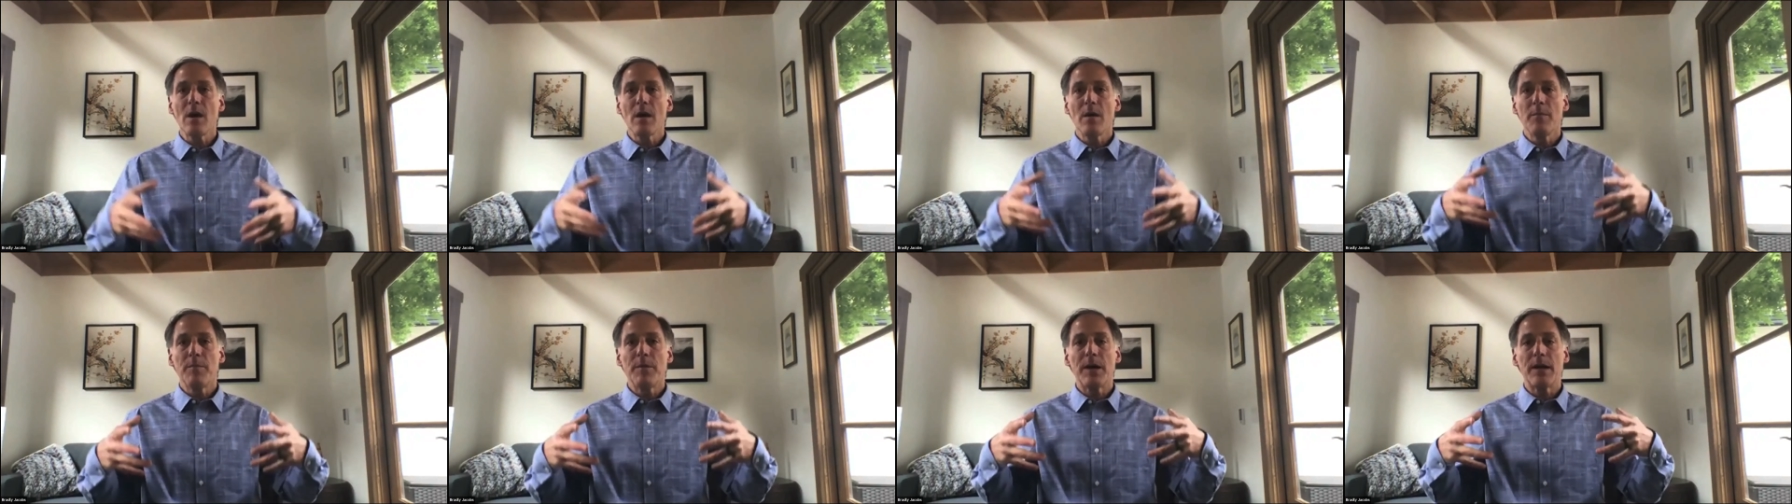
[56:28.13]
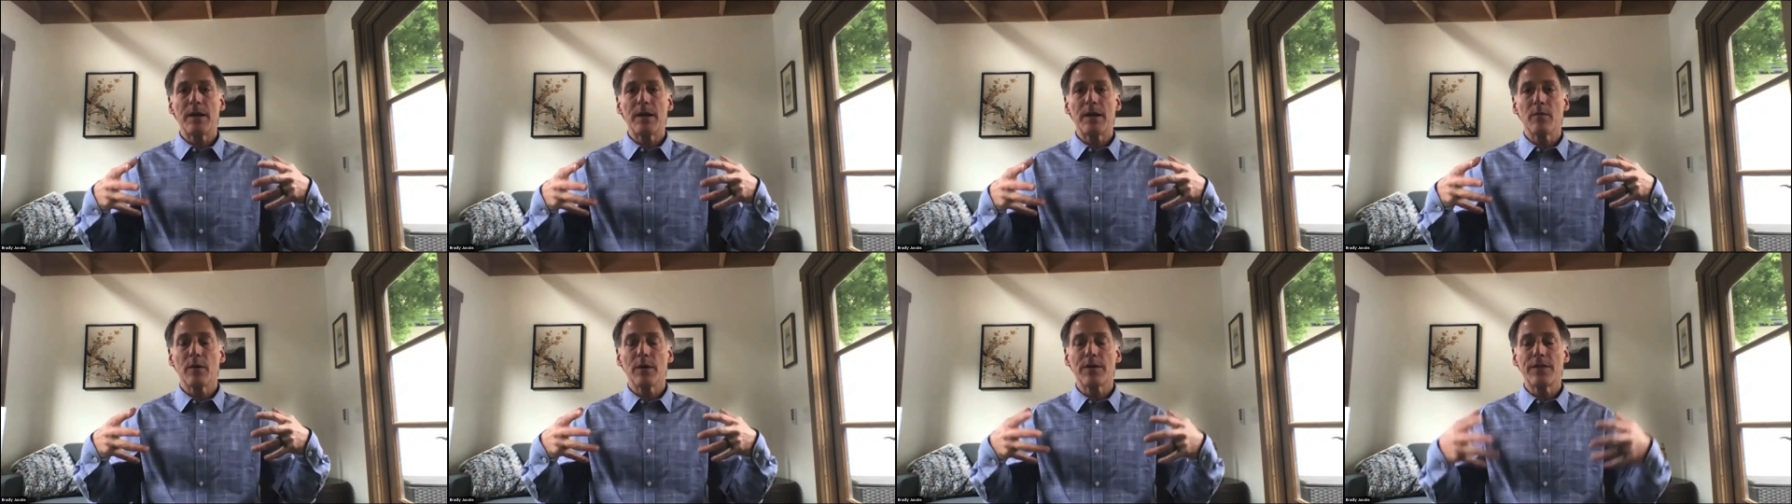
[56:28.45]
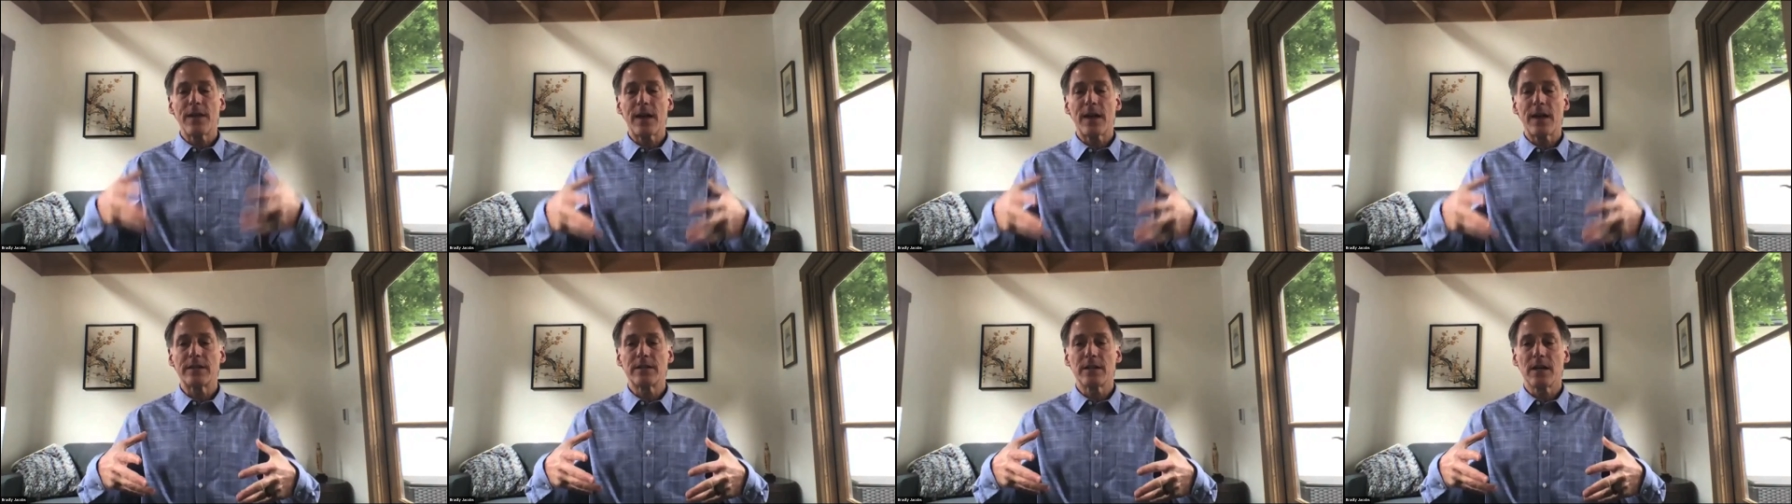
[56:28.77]
but what
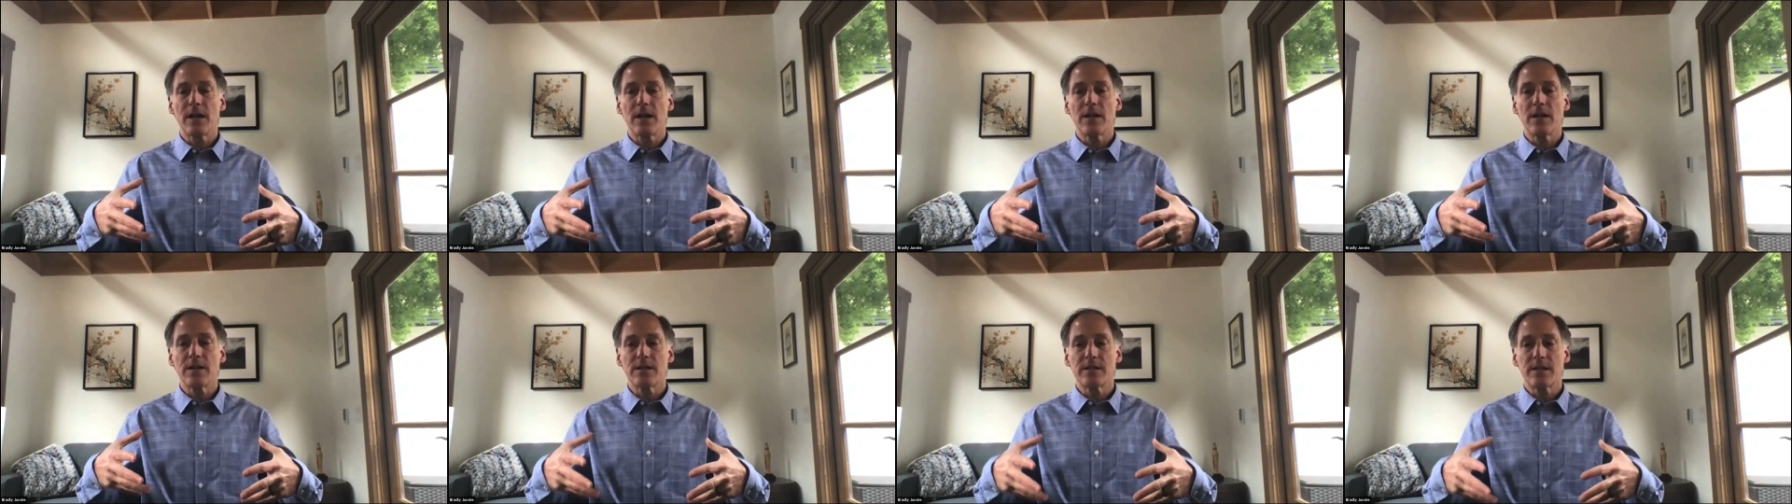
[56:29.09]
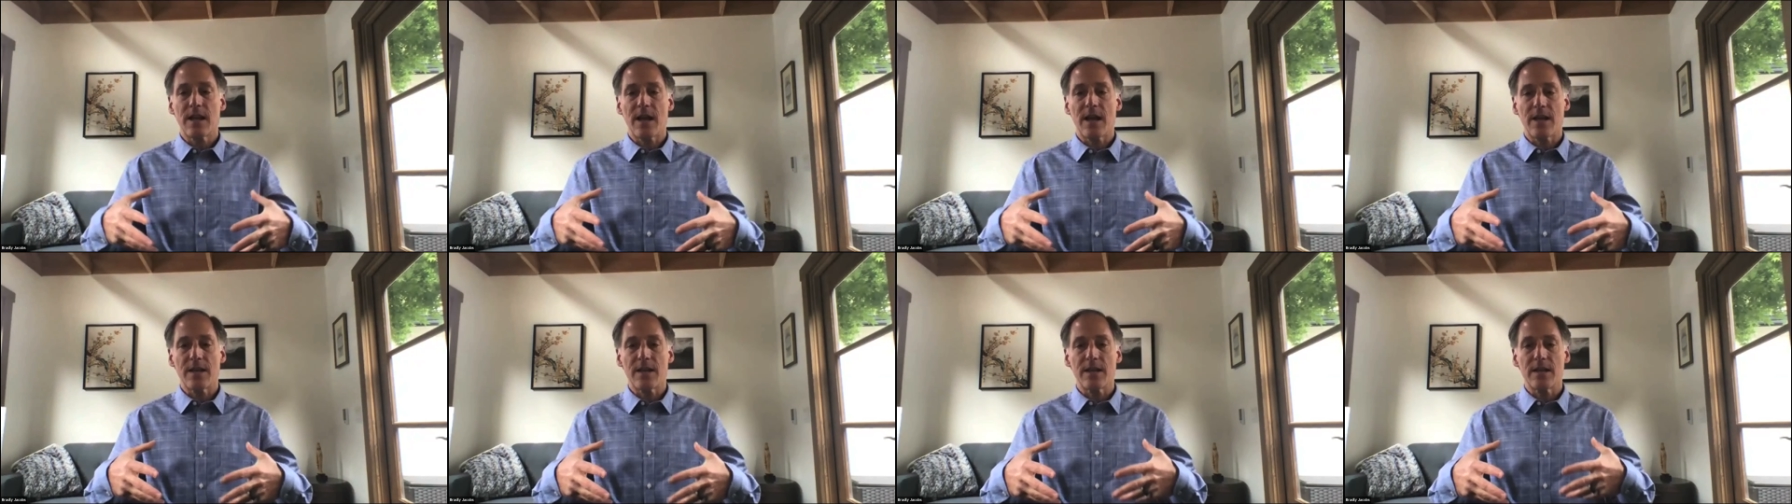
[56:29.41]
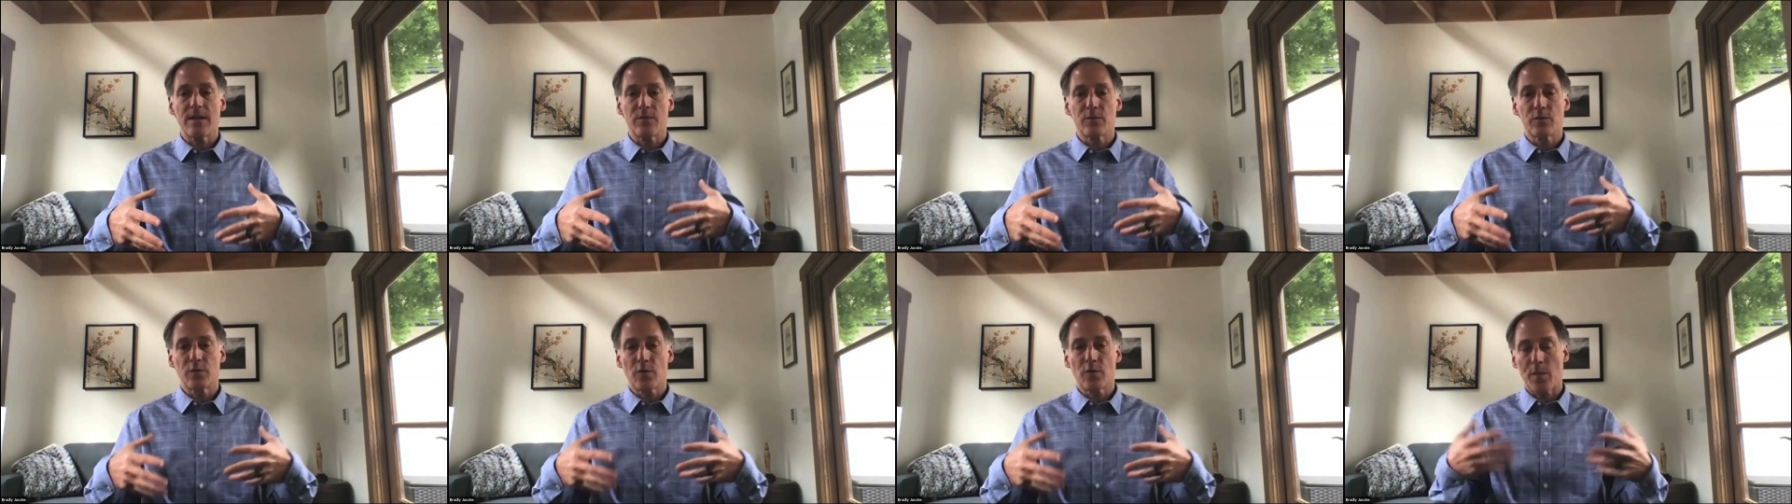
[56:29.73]
that does, that
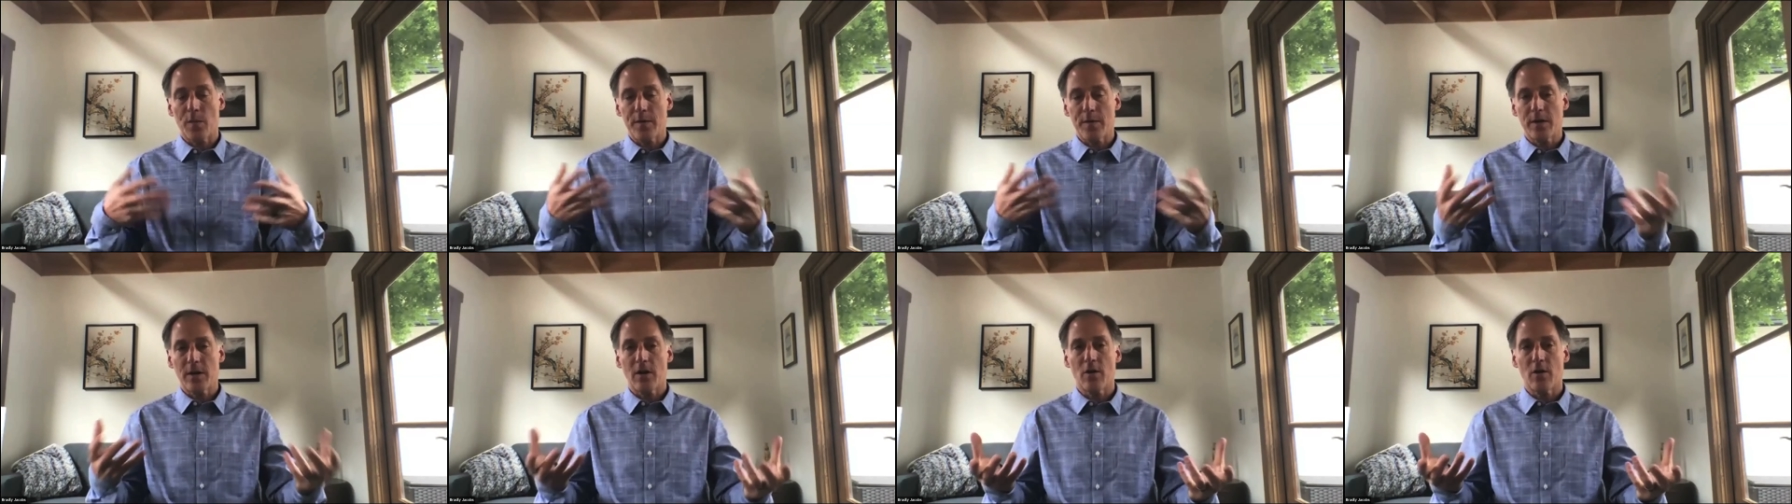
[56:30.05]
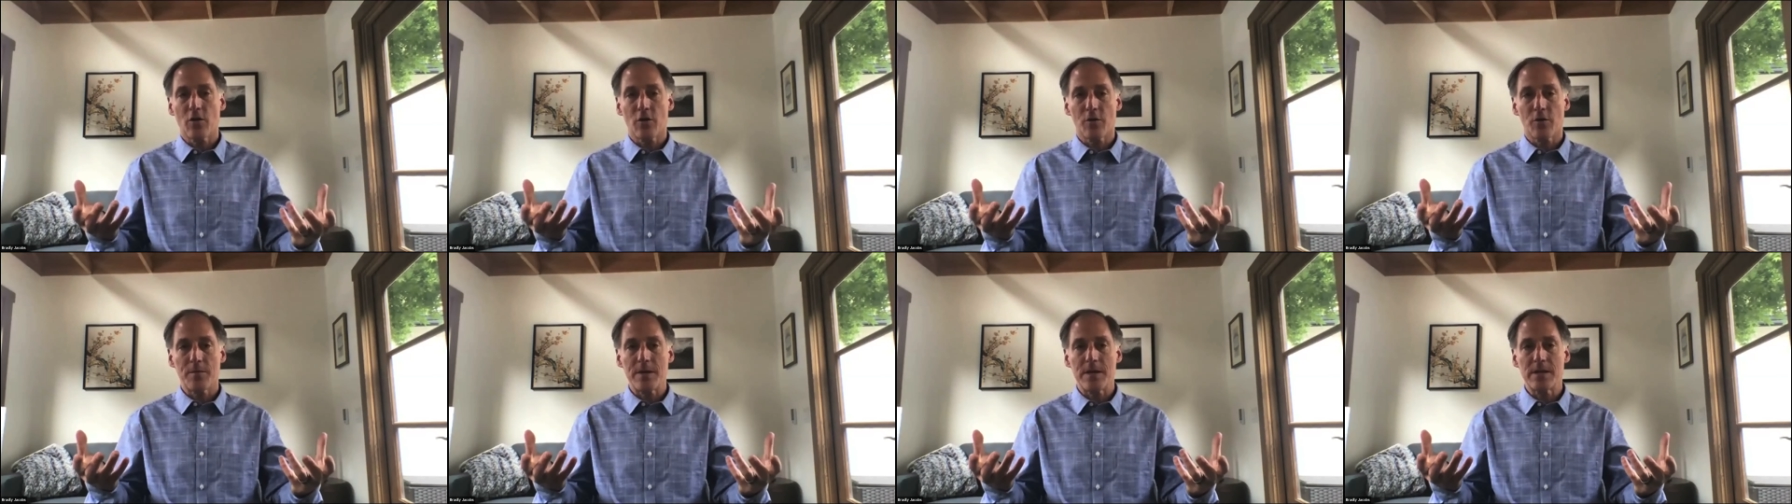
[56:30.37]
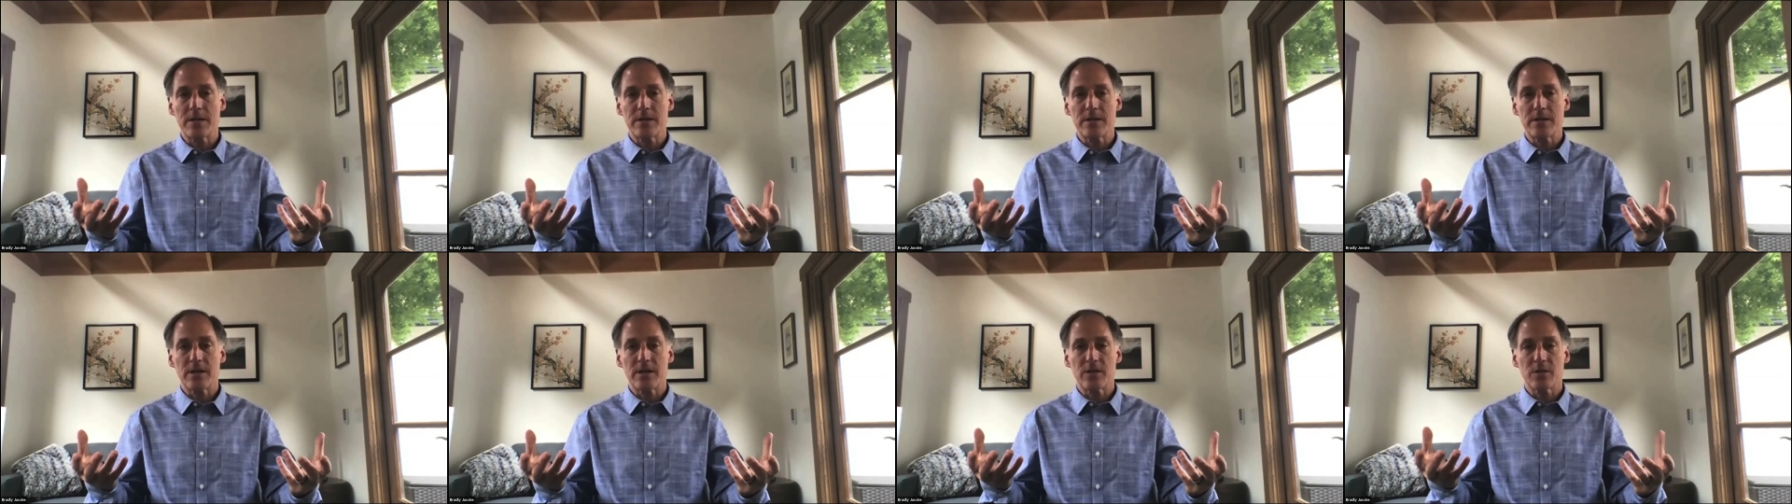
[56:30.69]
is what we call
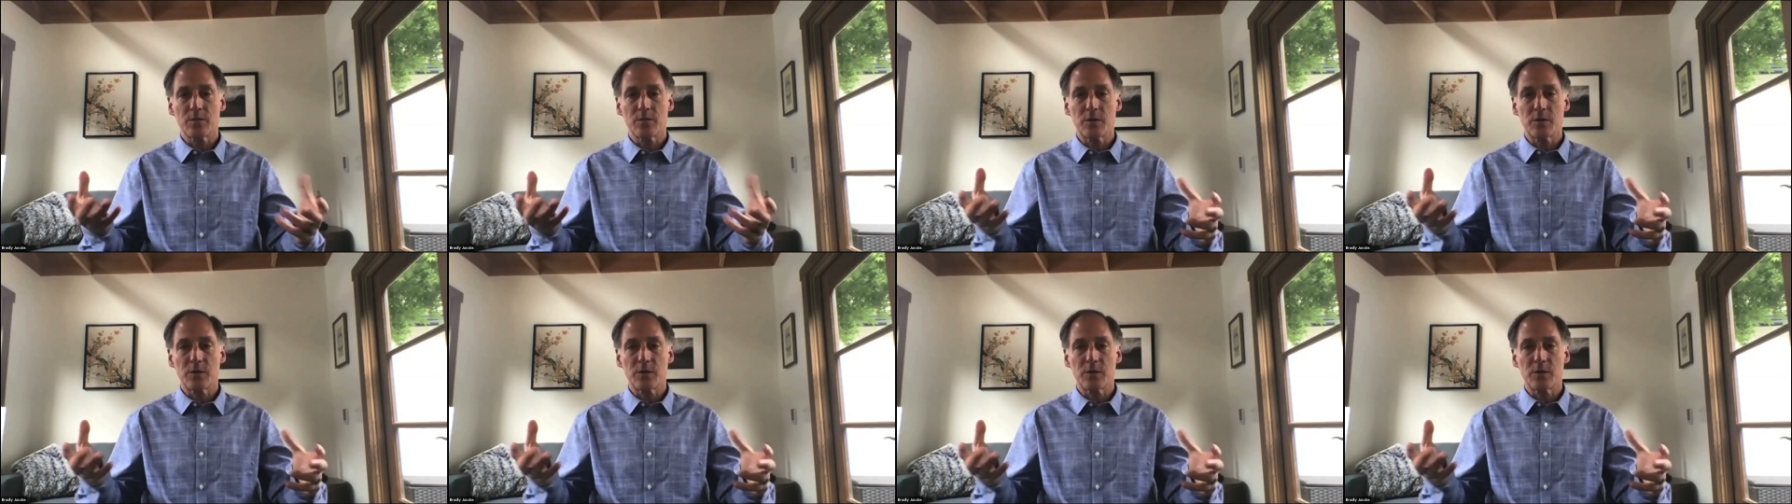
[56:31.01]
hormesis,